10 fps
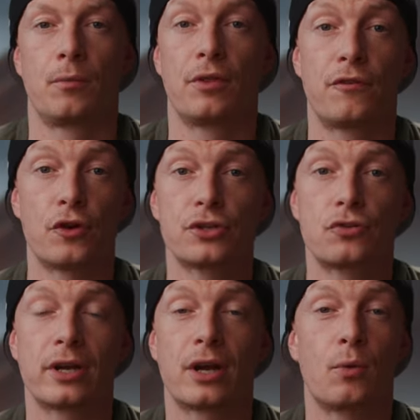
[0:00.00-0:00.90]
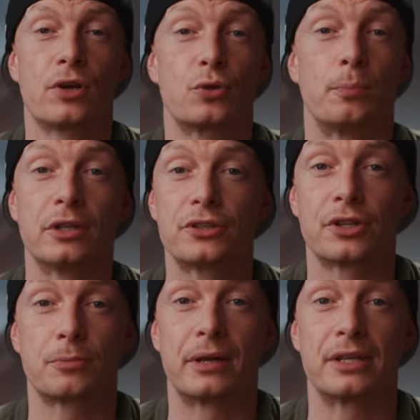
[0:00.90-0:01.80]
For the first track, I wanted to build
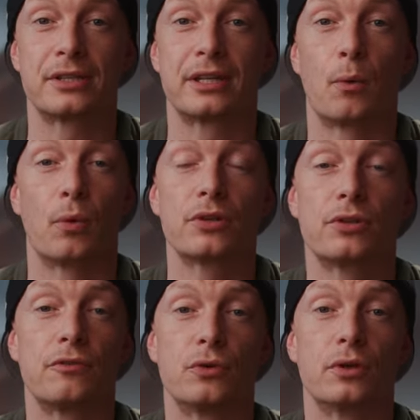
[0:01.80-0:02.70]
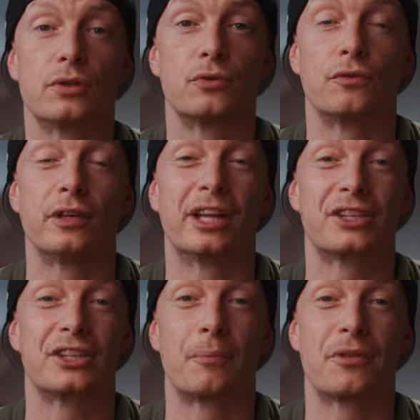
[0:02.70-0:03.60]
suspense and I wanted the viewer to feel like
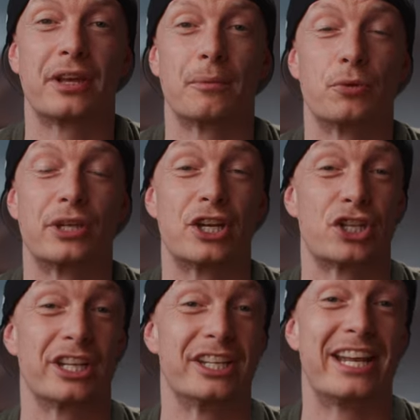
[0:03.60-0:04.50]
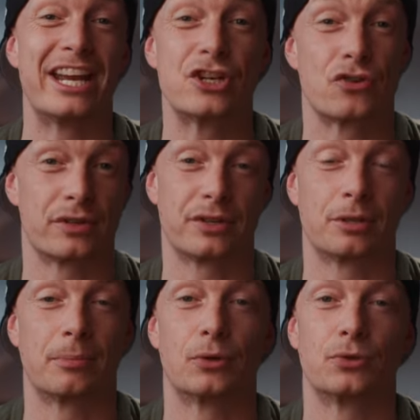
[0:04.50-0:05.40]
something potentially dangerous is
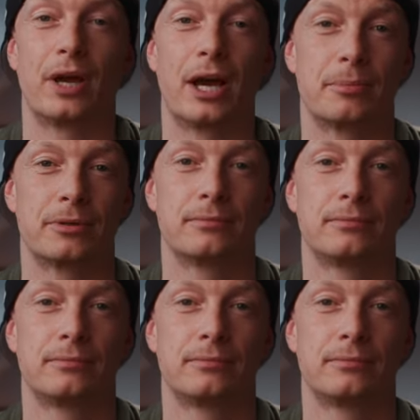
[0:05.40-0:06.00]
about to happen.